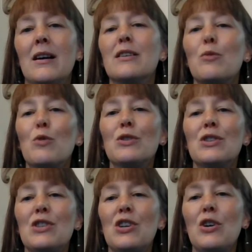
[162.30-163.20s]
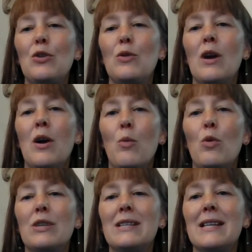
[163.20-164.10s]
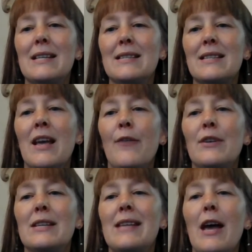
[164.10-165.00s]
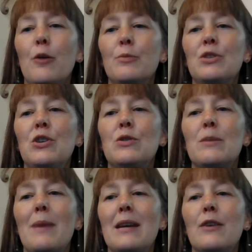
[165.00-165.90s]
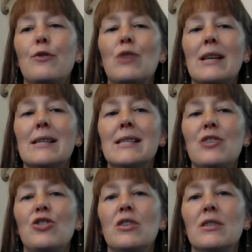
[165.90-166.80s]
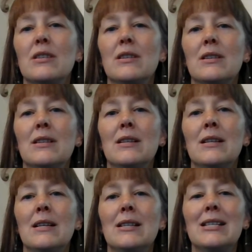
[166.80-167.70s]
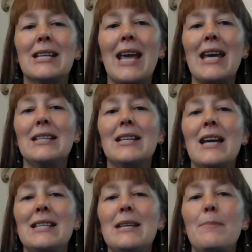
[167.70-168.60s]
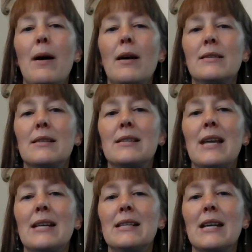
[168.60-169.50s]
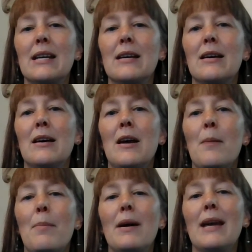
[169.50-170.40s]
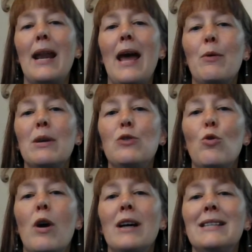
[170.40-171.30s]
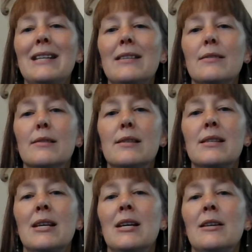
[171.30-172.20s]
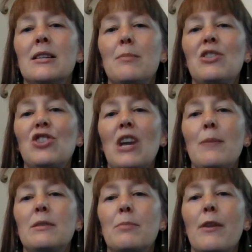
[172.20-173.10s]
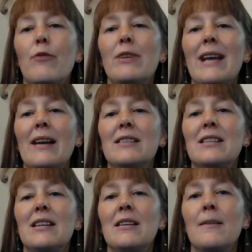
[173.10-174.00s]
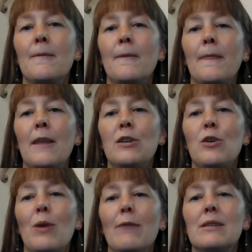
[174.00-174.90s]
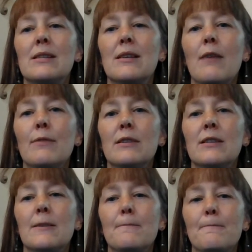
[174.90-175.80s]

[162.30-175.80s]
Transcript: And I wonder too what it is that has helped you to make the transition, to gain a deeper understanding by allowing your ideals to be shaped by the reality that you have discovered.